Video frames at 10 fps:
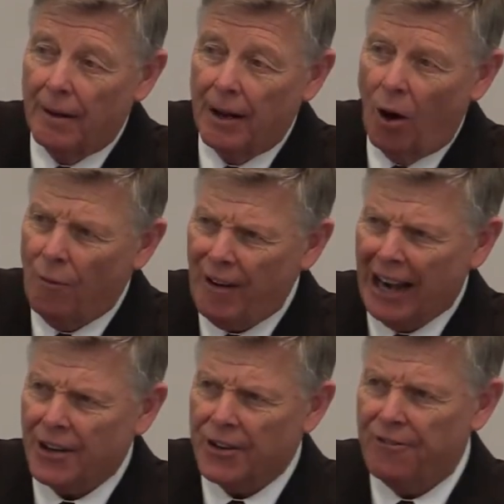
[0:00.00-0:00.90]
Oh,
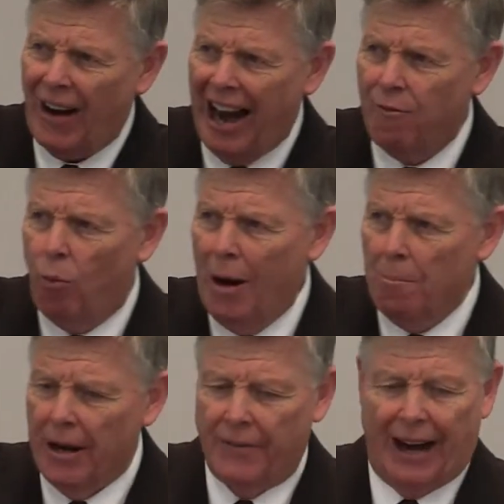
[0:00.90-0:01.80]
fact, there's five
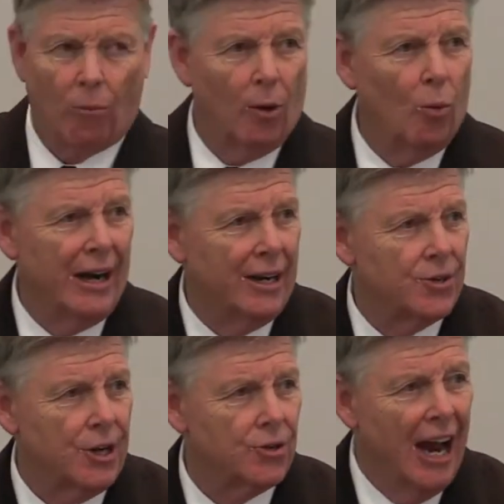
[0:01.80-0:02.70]
women that were
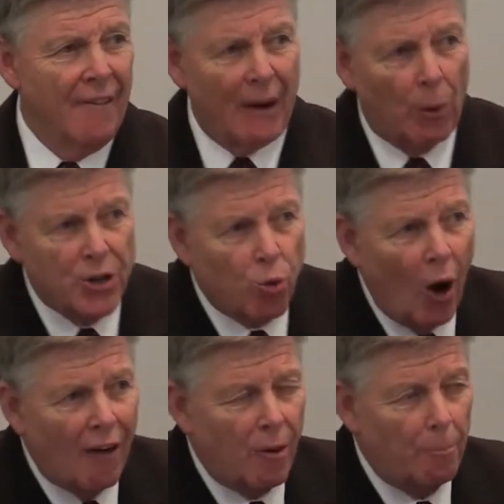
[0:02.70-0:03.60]
witnesses. There were
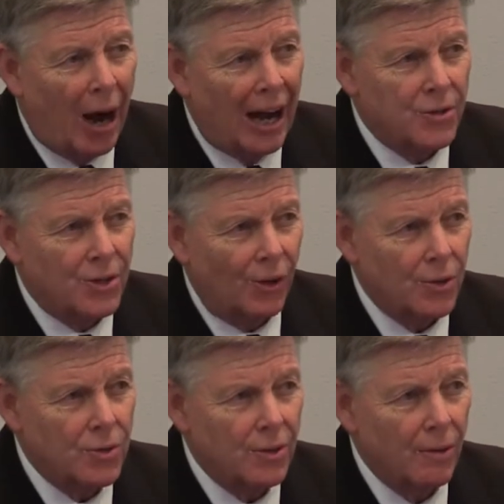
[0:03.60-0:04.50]
12
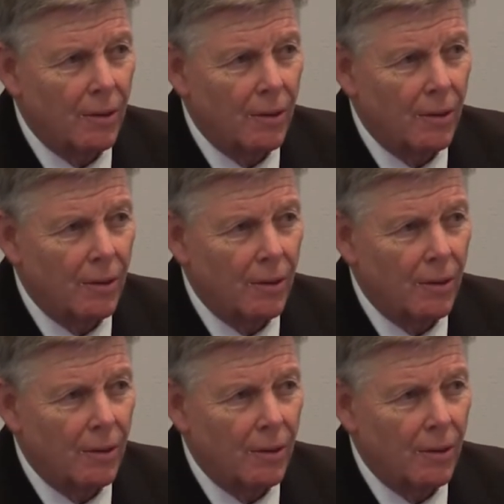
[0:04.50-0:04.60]
apostles.